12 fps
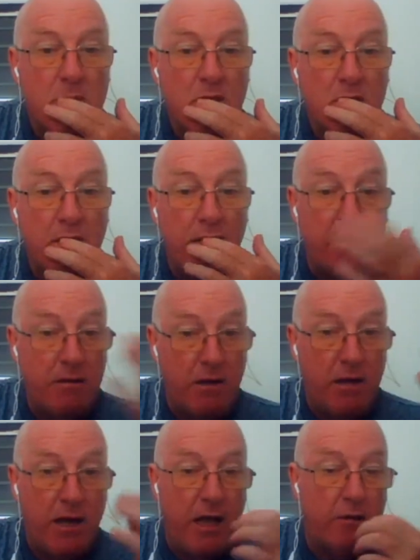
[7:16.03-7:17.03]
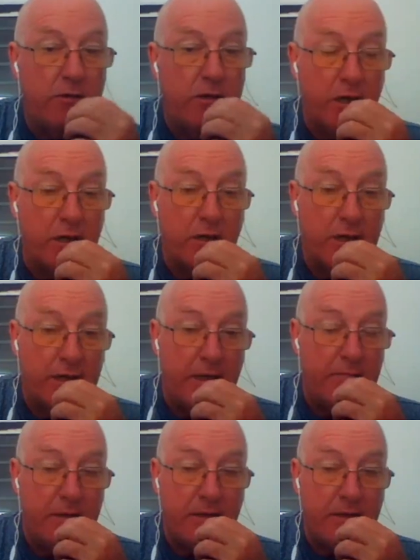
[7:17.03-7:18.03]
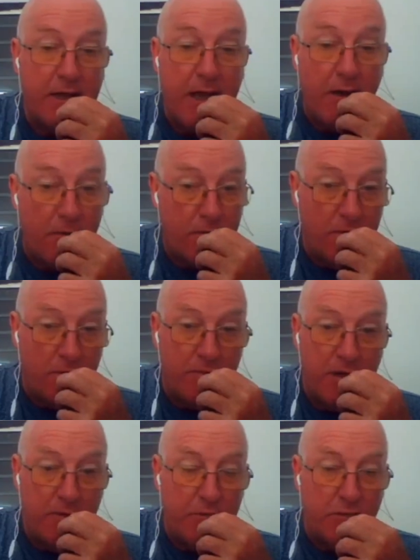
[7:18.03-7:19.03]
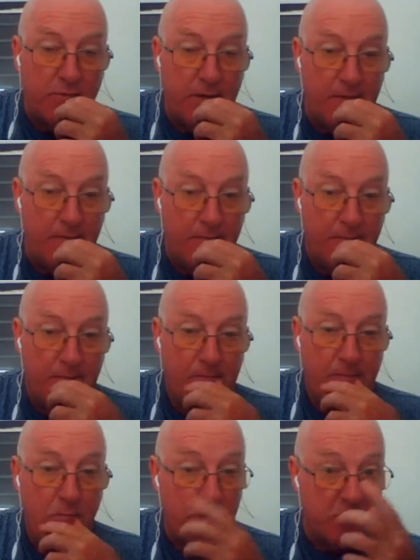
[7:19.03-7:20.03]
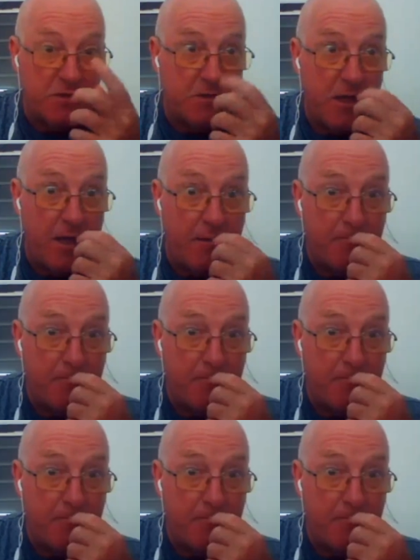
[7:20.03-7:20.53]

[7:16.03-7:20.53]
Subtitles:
And how are you going to get that methane out of the atmosphere once it's there?